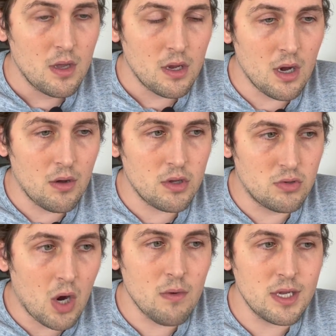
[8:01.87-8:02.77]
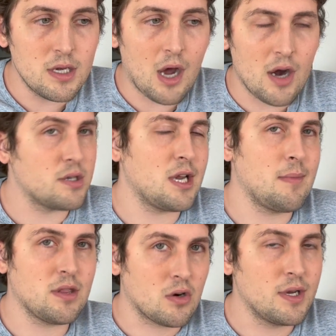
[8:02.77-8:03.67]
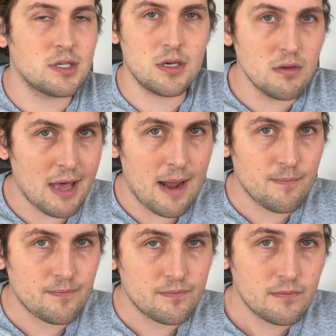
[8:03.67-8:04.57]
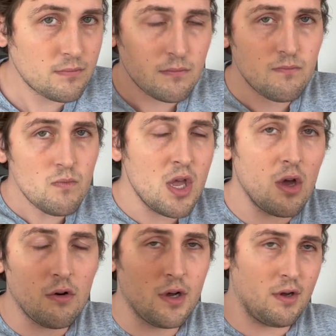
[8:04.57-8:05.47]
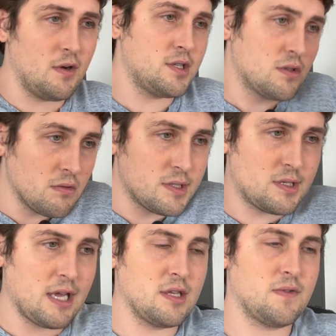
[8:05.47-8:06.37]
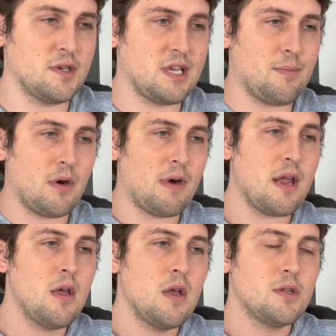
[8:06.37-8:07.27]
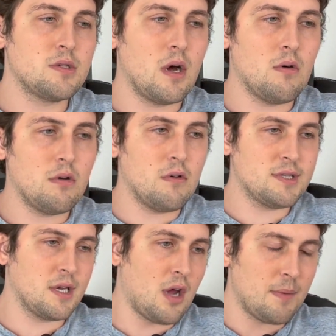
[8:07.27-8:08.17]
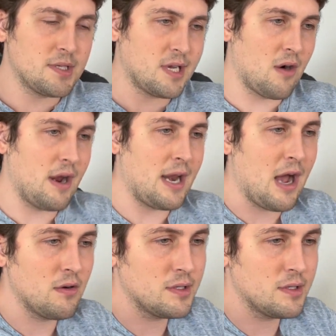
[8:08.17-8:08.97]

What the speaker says: You don't need to understand about the Greeks to do that. Well, let's take this for example, right? So let's get into Option Scout right now.